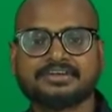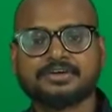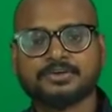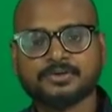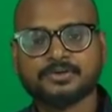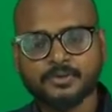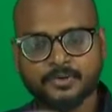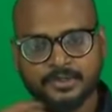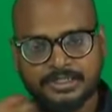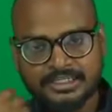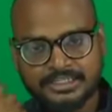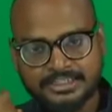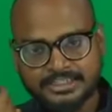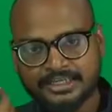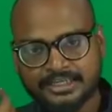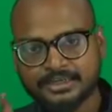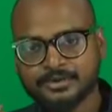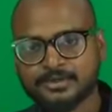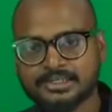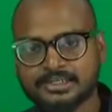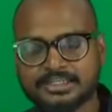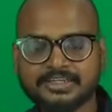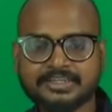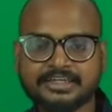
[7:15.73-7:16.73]
only then
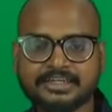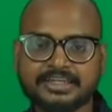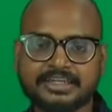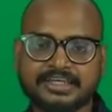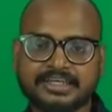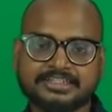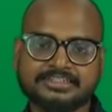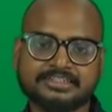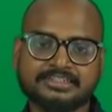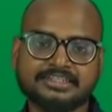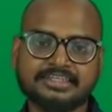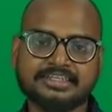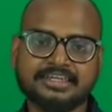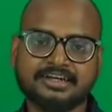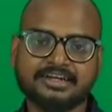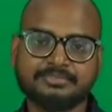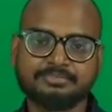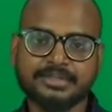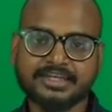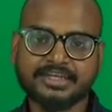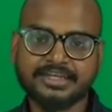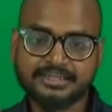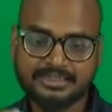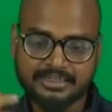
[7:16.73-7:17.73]
only you can actually
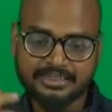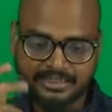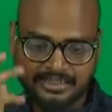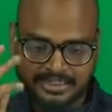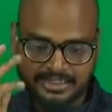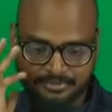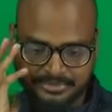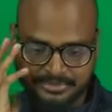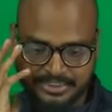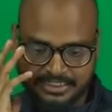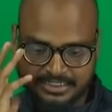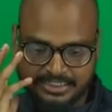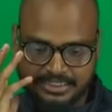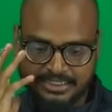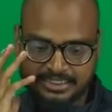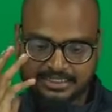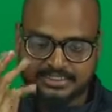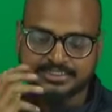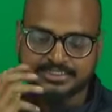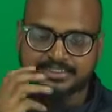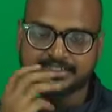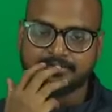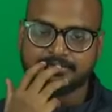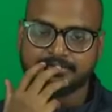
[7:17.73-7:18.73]
apply it or completely
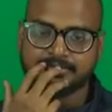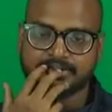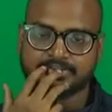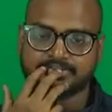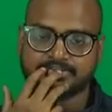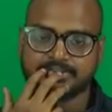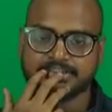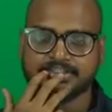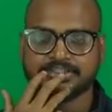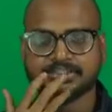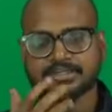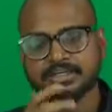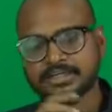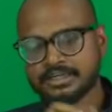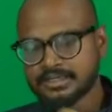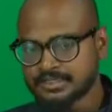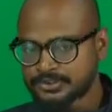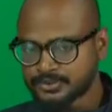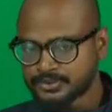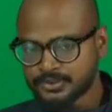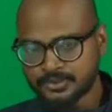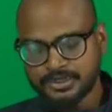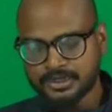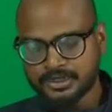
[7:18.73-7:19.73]
understand nucleophilicity.
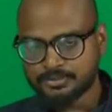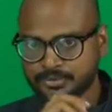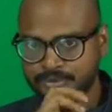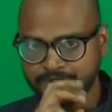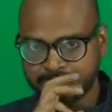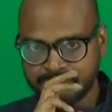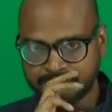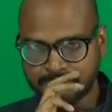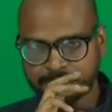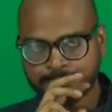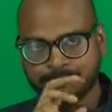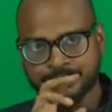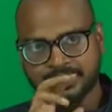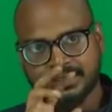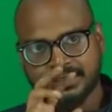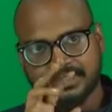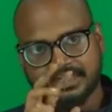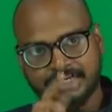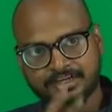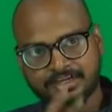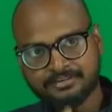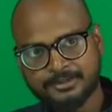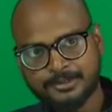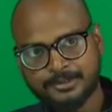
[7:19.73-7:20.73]
So ammonia,
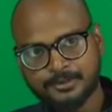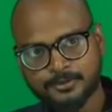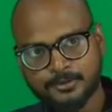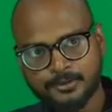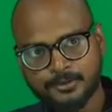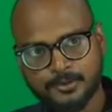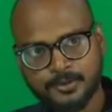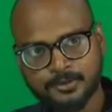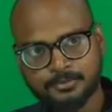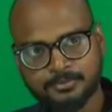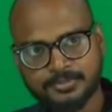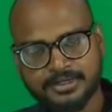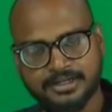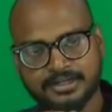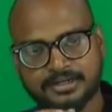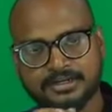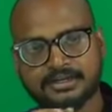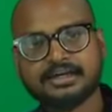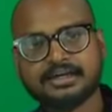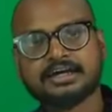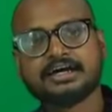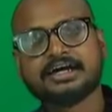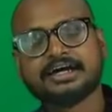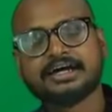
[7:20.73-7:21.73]
I have a lone, lone pair,
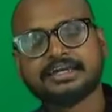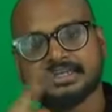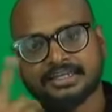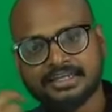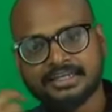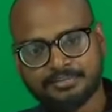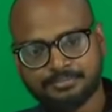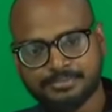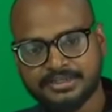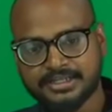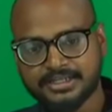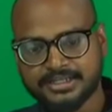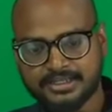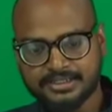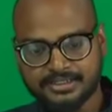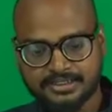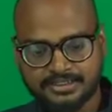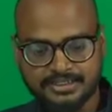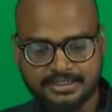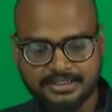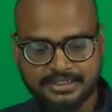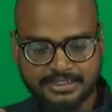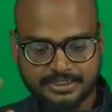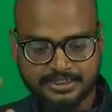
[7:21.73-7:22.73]
I can apply,
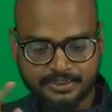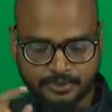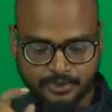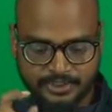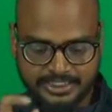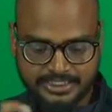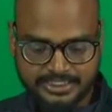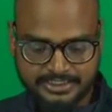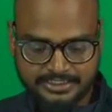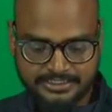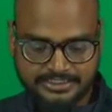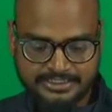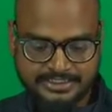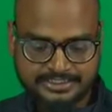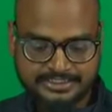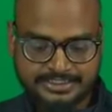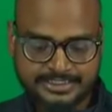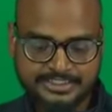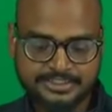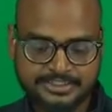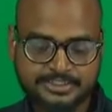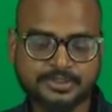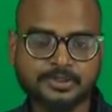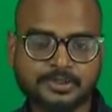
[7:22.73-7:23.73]
uh, I, okay, this has an
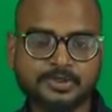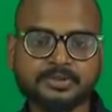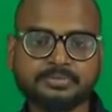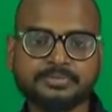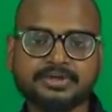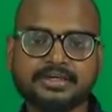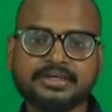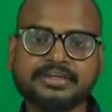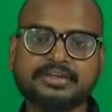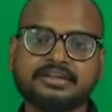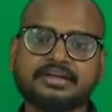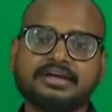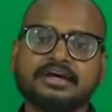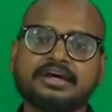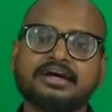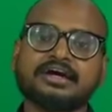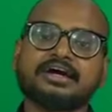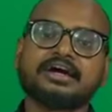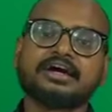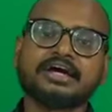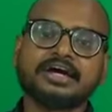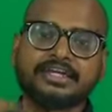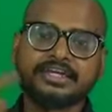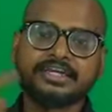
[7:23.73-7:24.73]
extra lone pair,
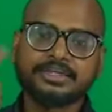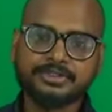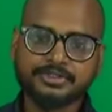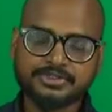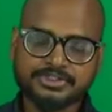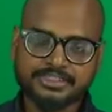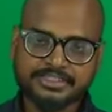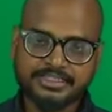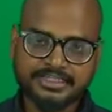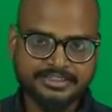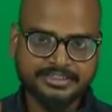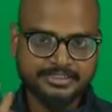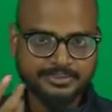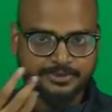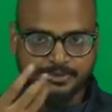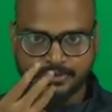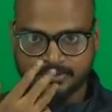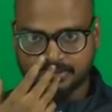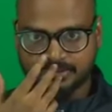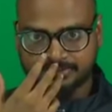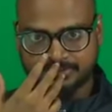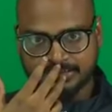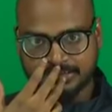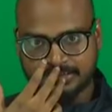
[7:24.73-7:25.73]
I can use it as a
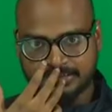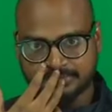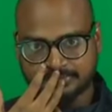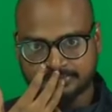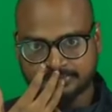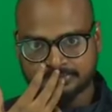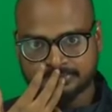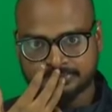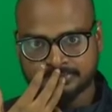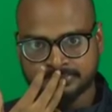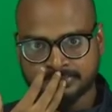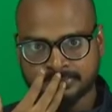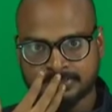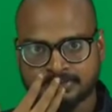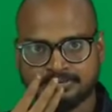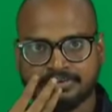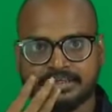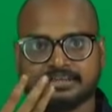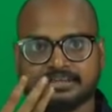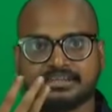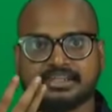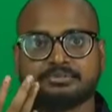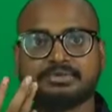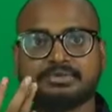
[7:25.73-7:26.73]
nucleophile. For
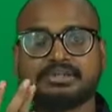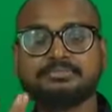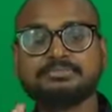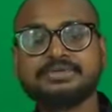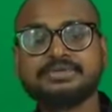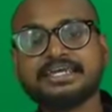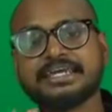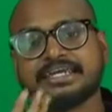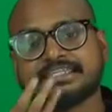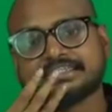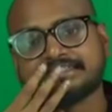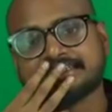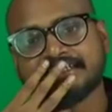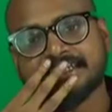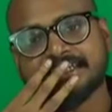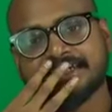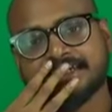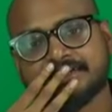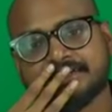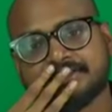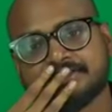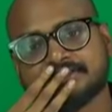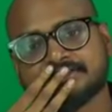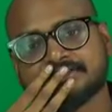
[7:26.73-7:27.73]
example, BH3 I
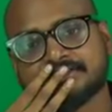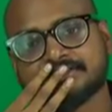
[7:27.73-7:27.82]
have.